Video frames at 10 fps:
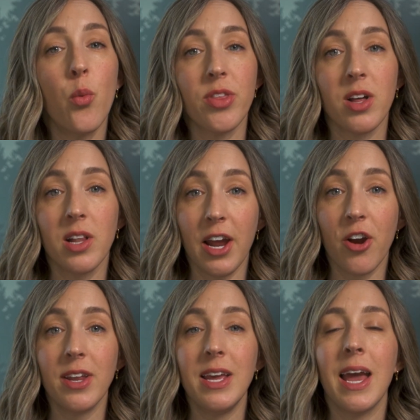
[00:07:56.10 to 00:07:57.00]
with
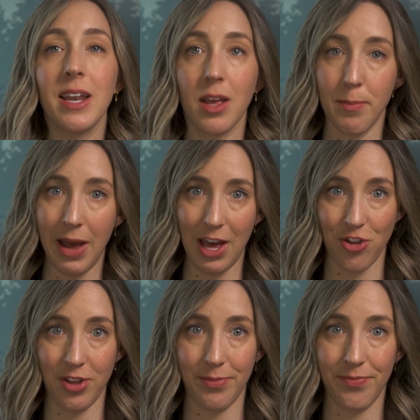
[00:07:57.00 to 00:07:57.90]
clarity and
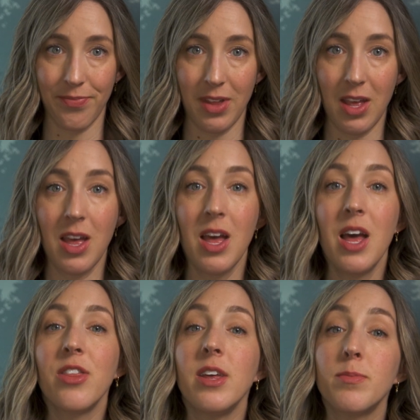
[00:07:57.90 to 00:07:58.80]
compassion.
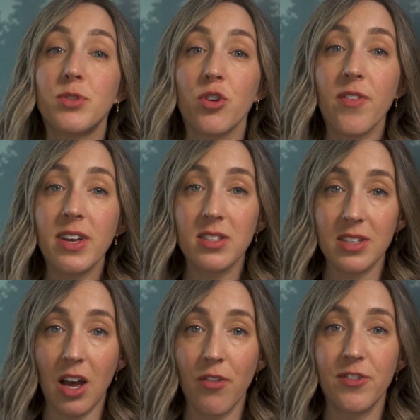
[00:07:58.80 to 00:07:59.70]
The observing
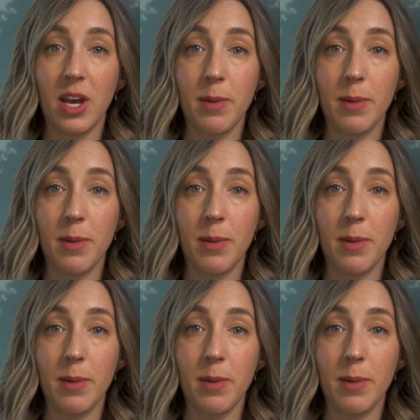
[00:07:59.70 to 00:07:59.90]
self